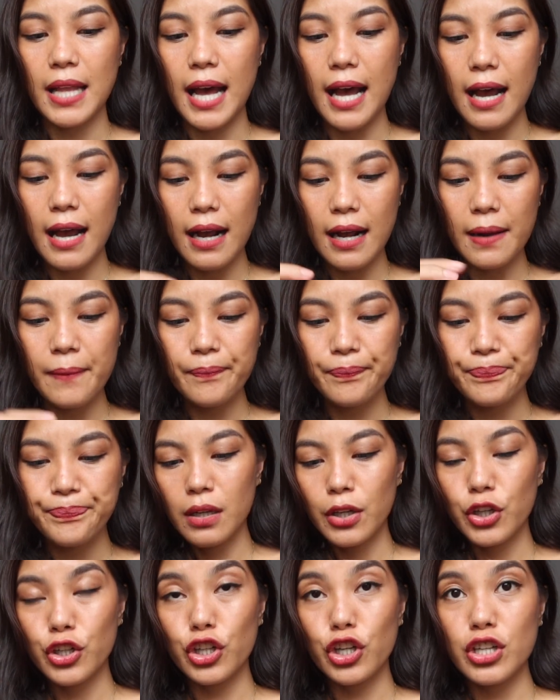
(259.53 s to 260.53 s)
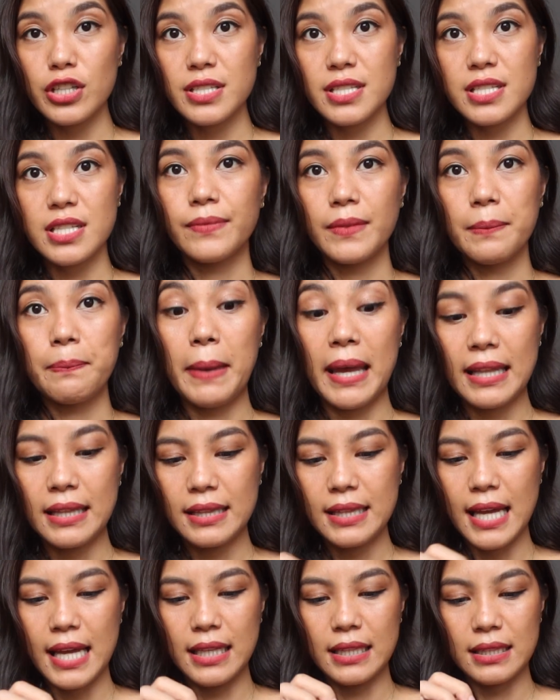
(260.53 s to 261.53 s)
ng cross
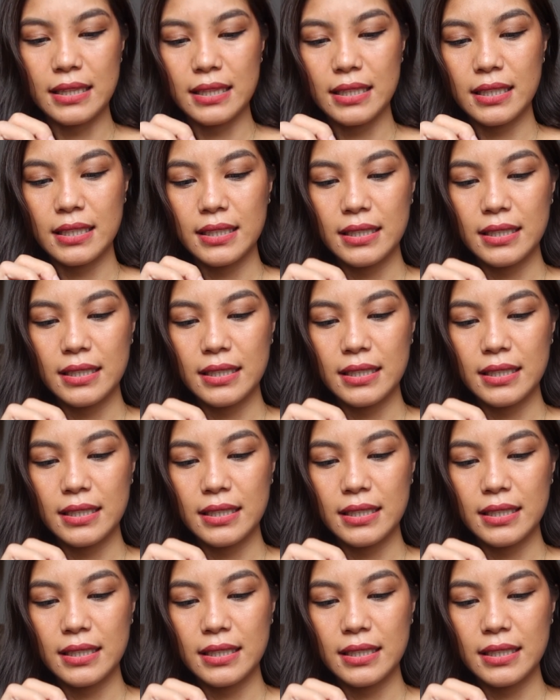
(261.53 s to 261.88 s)
pendant.